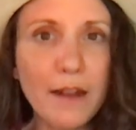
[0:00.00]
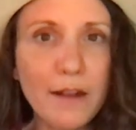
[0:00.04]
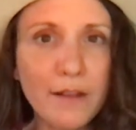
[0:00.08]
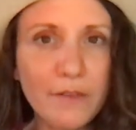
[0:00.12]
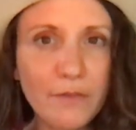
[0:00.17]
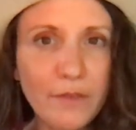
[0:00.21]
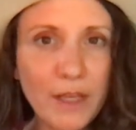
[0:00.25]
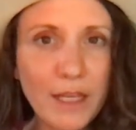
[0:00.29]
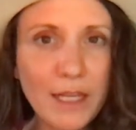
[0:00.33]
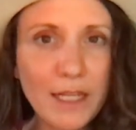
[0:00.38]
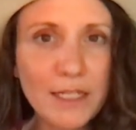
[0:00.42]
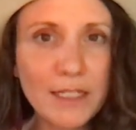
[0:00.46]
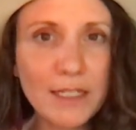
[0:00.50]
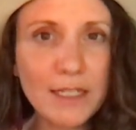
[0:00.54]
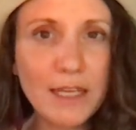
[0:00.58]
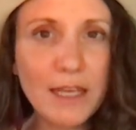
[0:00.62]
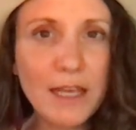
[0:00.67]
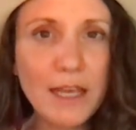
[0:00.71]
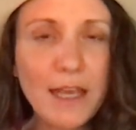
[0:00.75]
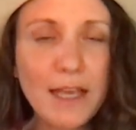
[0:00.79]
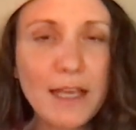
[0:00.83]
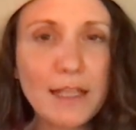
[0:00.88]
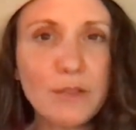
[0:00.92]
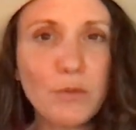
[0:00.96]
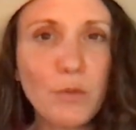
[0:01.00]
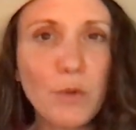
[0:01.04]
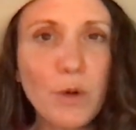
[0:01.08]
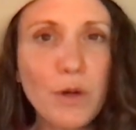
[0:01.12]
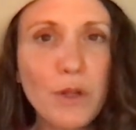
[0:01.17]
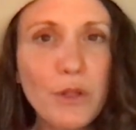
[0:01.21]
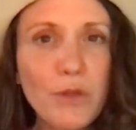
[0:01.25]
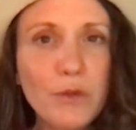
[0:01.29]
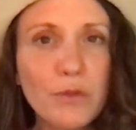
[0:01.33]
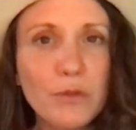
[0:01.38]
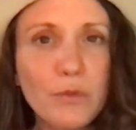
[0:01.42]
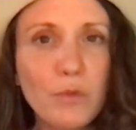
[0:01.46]
of it. It's one of
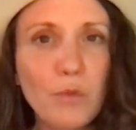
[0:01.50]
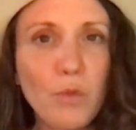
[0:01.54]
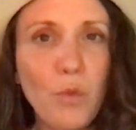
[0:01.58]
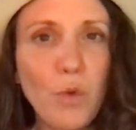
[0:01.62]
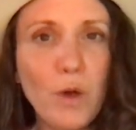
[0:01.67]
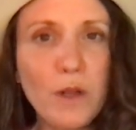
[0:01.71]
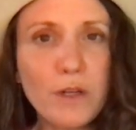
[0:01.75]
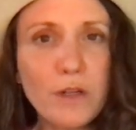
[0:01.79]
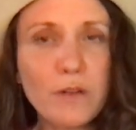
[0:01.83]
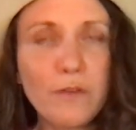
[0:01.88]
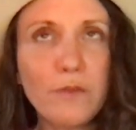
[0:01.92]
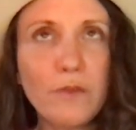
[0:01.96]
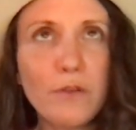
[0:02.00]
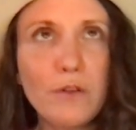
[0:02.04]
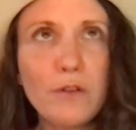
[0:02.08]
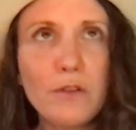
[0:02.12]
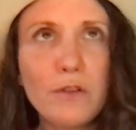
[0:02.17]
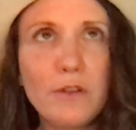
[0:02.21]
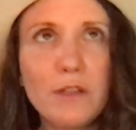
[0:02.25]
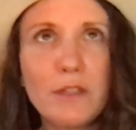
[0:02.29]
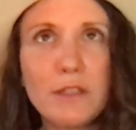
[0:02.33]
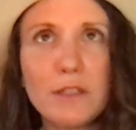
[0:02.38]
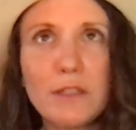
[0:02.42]
those wonderful,